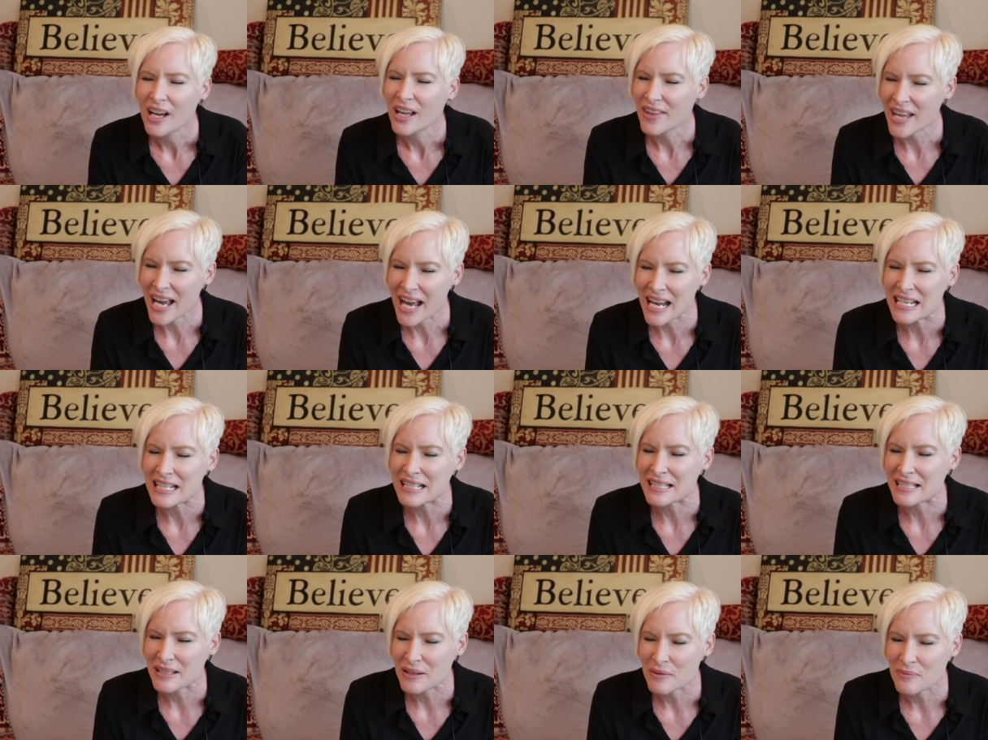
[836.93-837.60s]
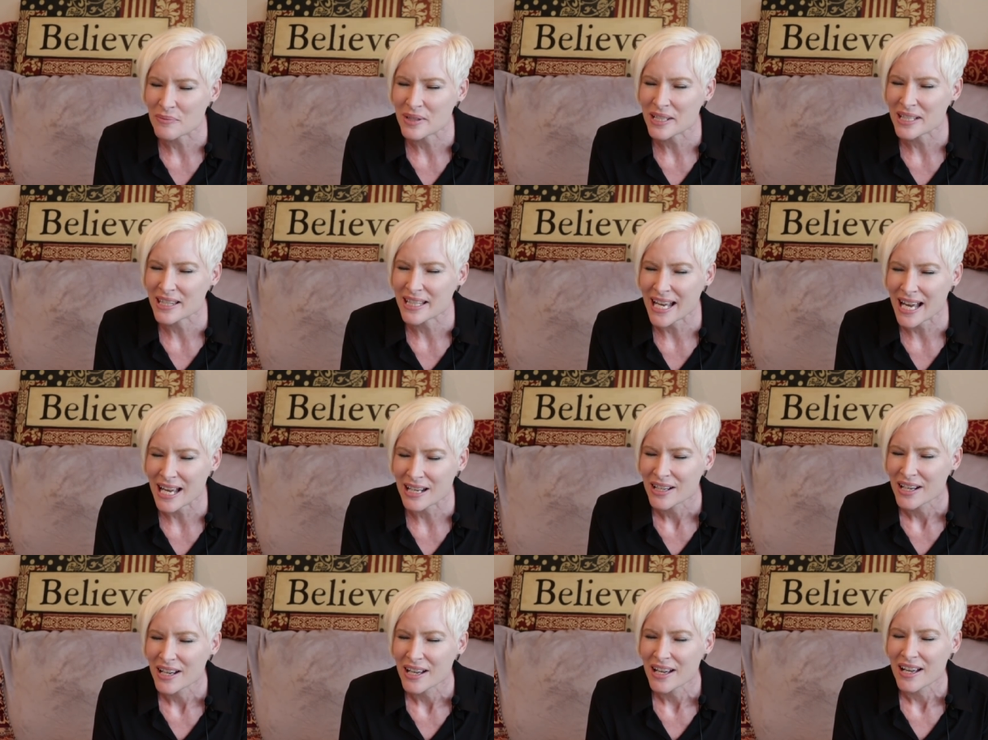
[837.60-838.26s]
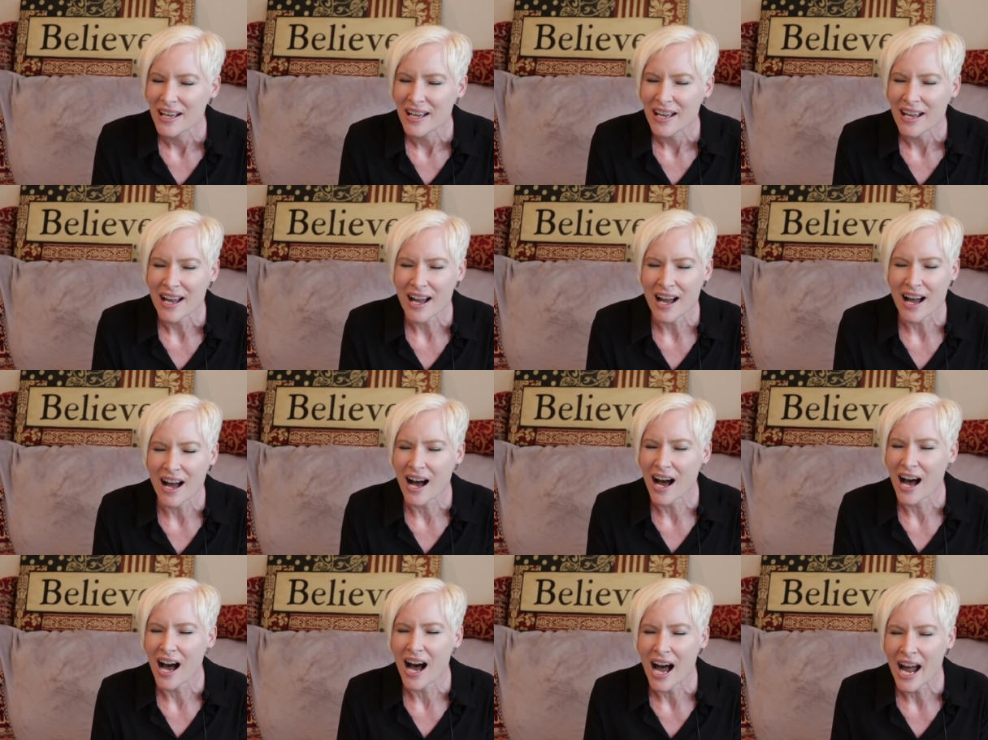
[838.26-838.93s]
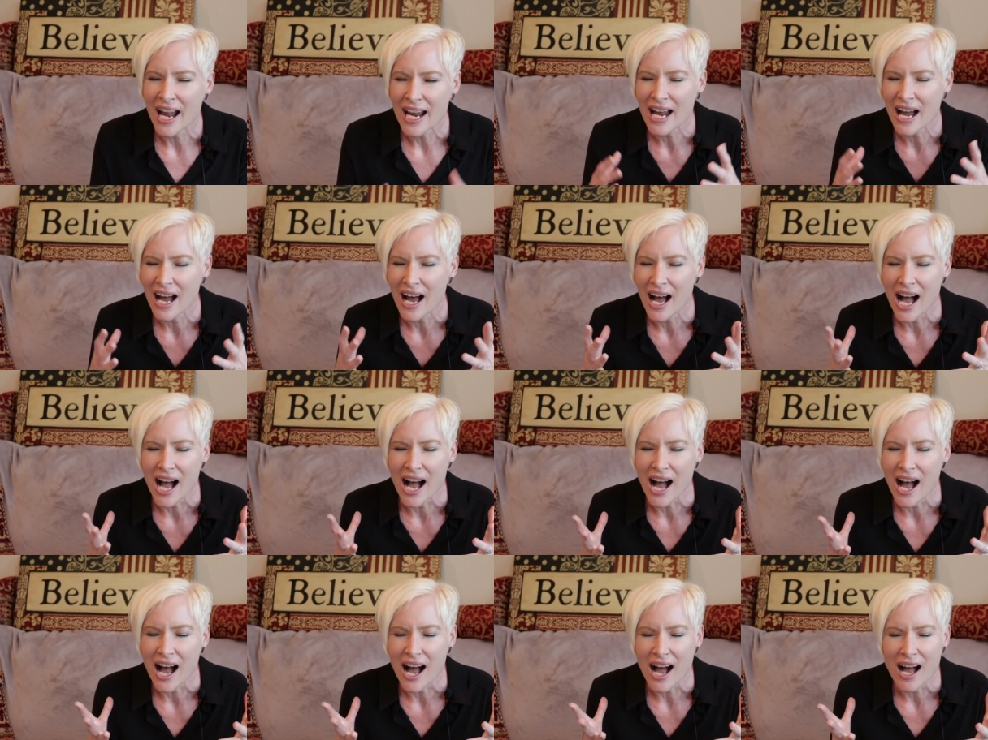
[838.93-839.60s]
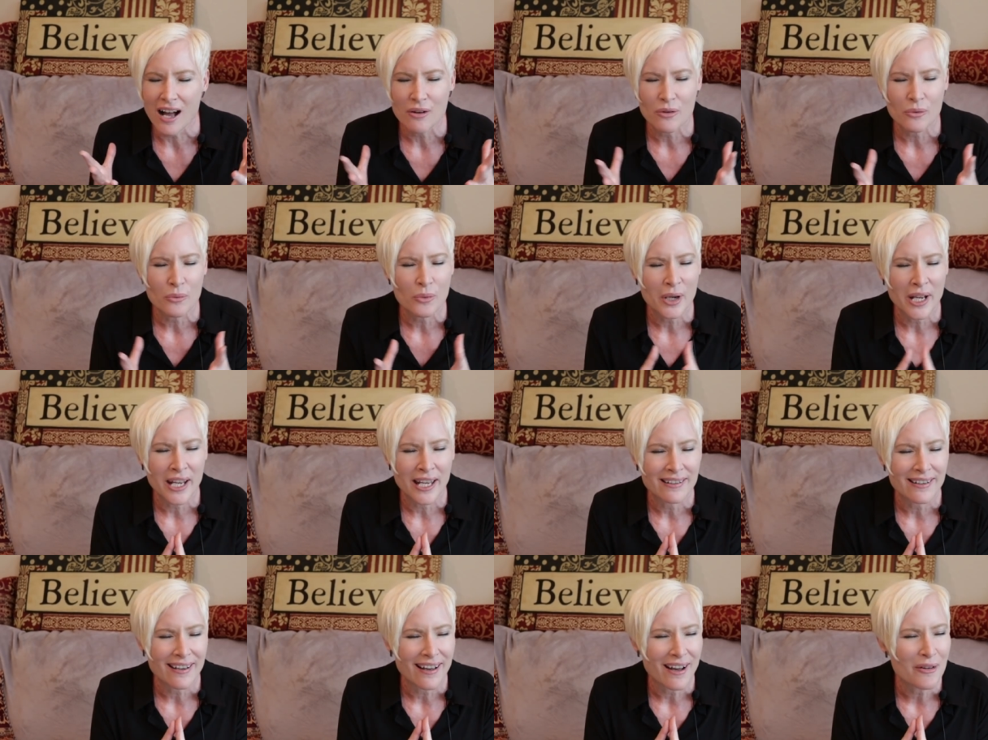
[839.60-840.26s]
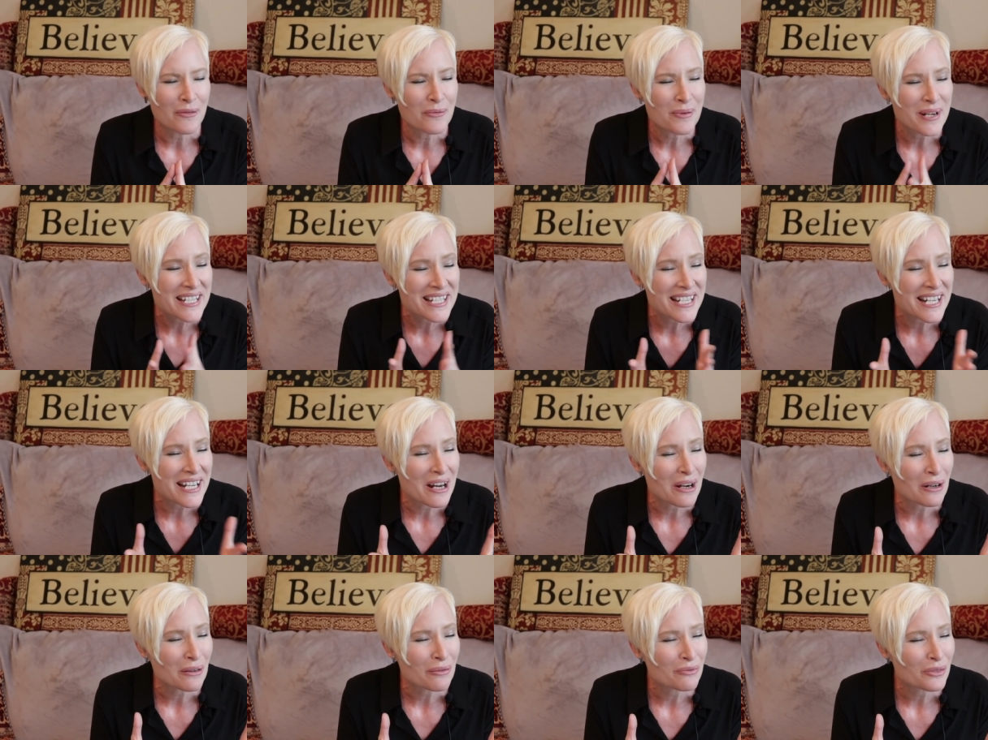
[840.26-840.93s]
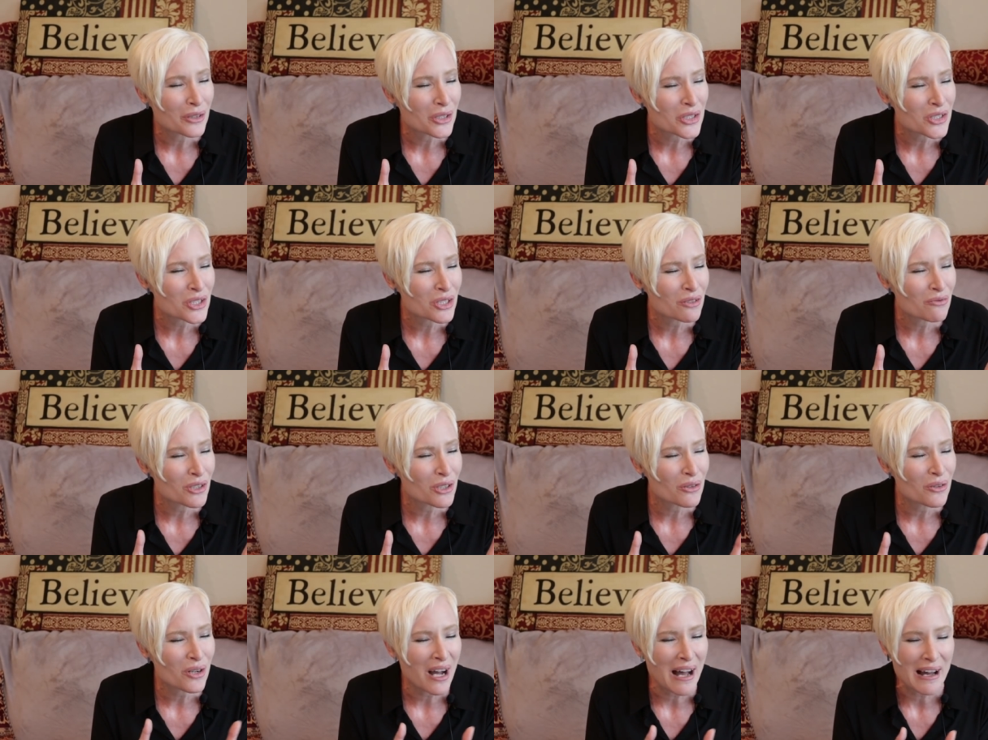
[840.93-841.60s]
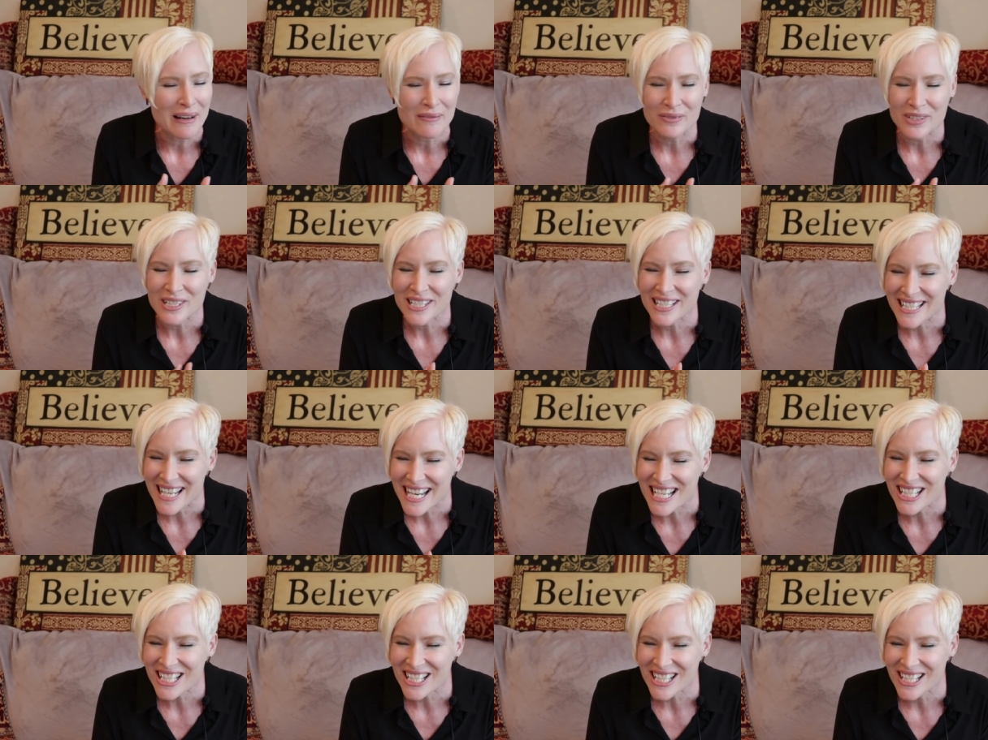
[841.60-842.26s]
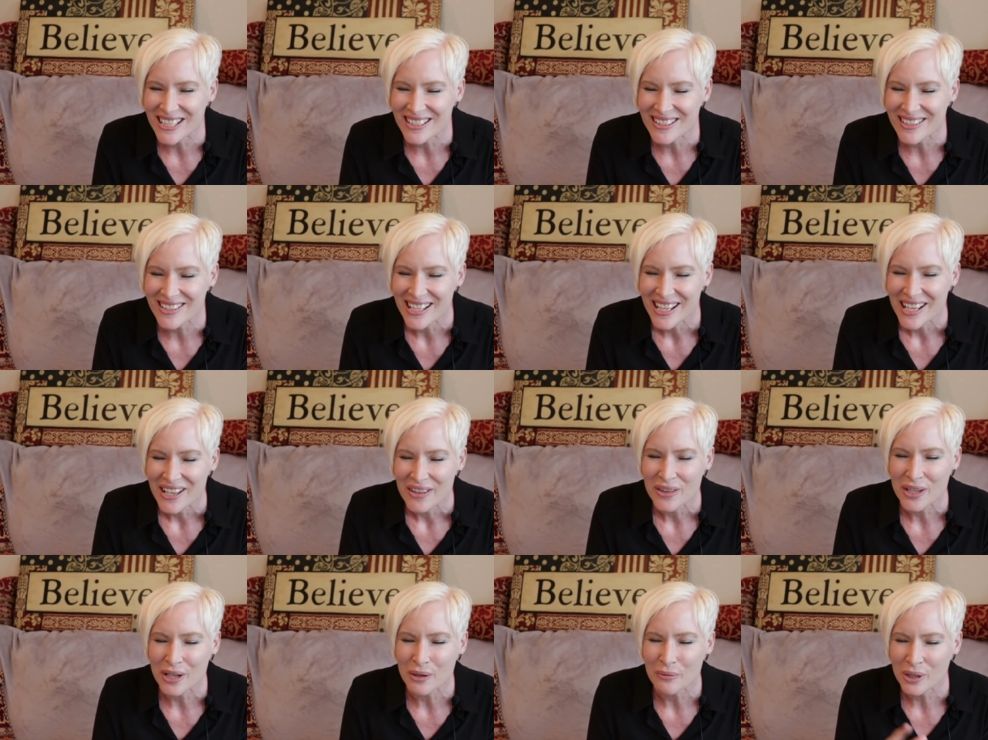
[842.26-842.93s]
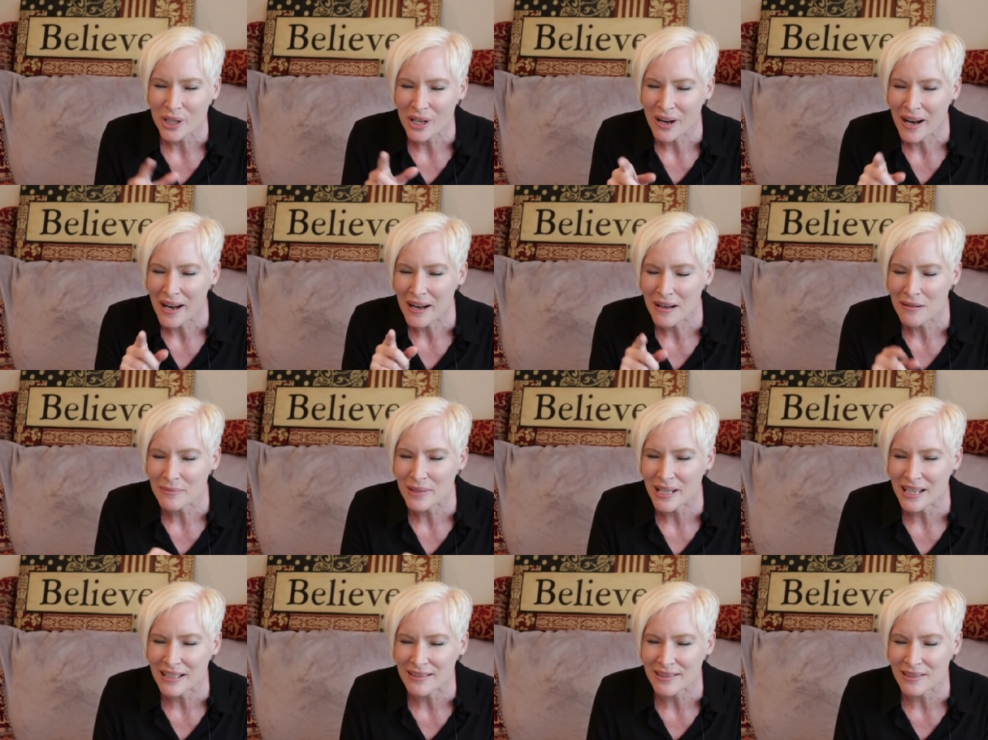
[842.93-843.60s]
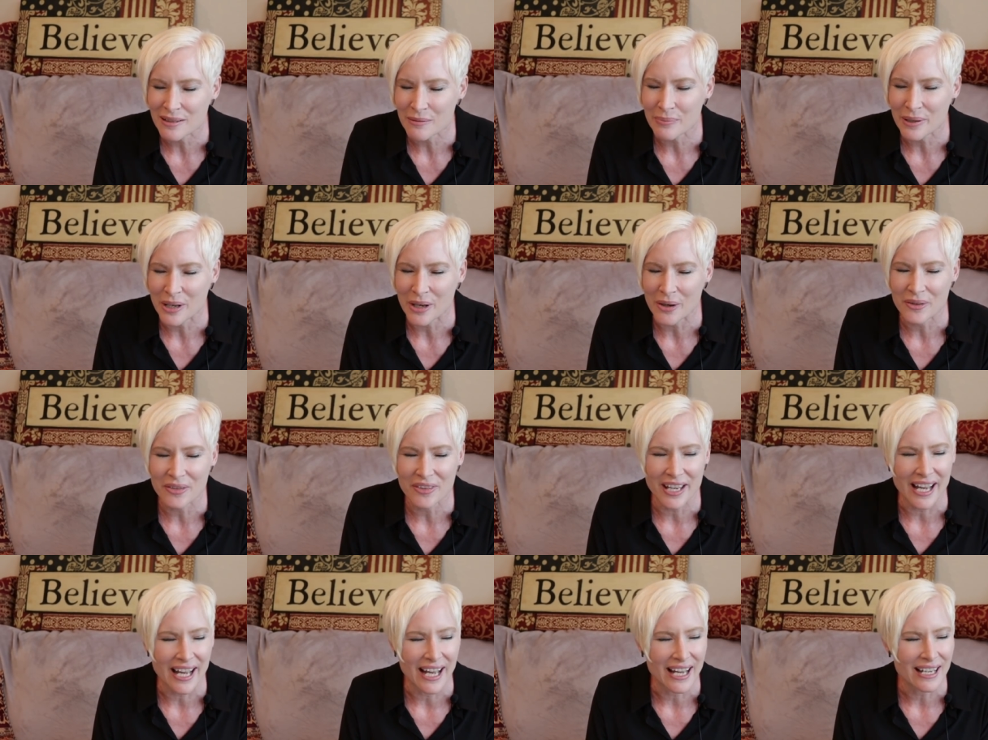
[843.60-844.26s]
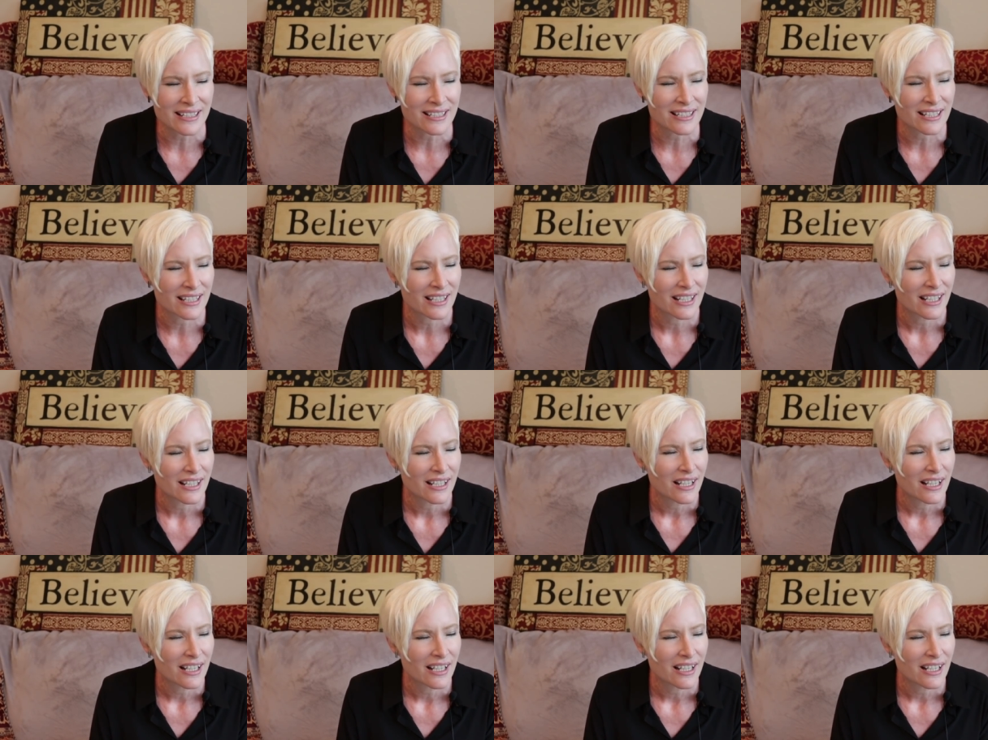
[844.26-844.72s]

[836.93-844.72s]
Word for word: That is something that I, I, I when we did our first few conversations, there were comments about that.